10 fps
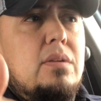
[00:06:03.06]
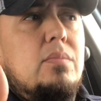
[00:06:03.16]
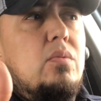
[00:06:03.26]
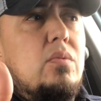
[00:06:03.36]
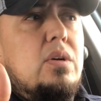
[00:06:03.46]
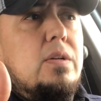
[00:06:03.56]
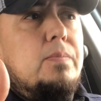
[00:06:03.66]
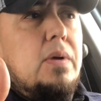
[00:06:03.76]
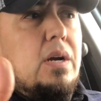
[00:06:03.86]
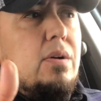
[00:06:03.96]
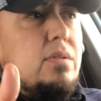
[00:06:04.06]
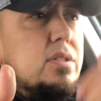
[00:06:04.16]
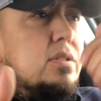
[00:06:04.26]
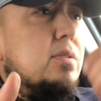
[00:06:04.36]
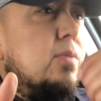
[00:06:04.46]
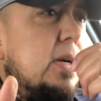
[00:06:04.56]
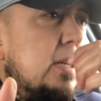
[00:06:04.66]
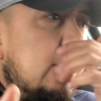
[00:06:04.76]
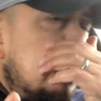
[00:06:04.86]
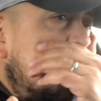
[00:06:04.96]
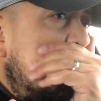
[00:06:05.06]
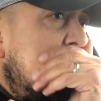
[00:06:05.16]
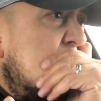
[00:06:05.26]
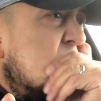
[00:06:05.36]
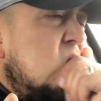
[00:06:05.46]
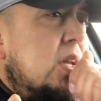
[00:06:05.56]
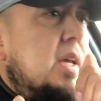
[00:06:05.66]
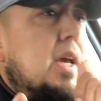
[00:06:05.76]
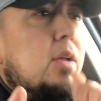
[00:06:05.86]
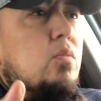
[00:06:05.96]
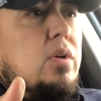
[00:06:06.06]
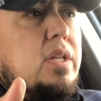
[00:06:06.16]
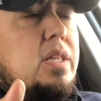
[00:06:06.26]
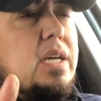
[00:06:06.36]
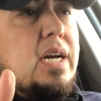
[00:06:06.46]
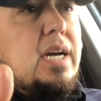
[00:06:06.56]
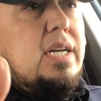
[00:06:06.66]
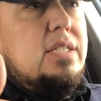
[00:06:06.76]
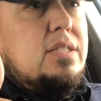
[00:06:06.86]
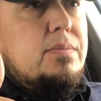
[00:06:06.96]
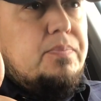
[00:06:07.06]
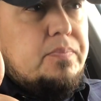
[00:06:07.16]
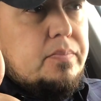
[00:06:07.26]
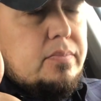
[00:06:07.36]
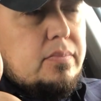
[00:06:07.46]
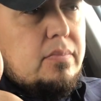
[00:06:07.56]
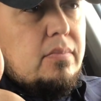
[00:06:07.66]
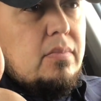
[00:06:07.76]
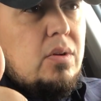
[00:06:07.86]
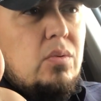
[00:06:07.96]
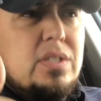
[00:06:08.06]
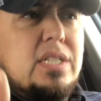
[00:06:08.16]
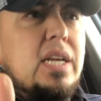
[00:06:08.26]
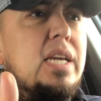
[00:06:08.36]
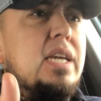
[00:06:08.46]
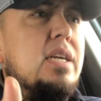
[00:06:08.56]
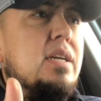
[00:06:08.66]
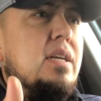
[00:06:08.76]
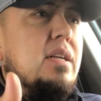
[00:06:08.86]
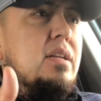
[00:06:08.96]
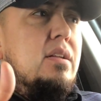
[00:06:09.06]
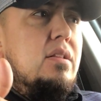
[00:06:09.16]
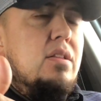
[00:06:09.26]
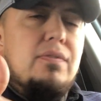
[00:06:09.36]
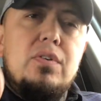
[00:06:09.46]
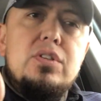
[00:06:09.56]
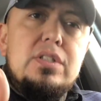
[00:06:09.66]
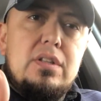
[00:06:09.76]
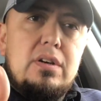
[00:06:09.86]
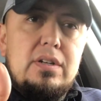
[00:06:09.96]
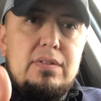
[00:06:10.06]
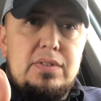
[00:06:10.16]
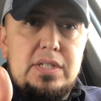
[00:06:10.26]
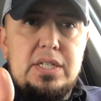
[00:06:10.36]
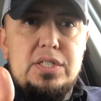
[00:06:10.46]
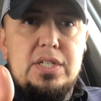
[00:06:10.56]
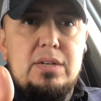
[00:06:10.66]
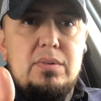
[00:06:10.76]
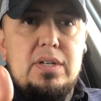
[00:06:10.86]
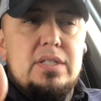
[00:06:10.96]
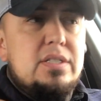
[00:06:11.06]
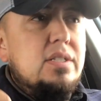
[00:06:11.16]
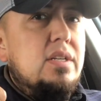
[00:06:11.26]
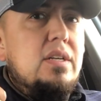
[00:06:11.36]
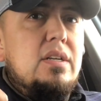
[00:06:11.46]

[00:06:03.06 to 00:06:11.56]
Number one, I heard this on the radio, and one of the guys was saying, the first thought of the DJ was,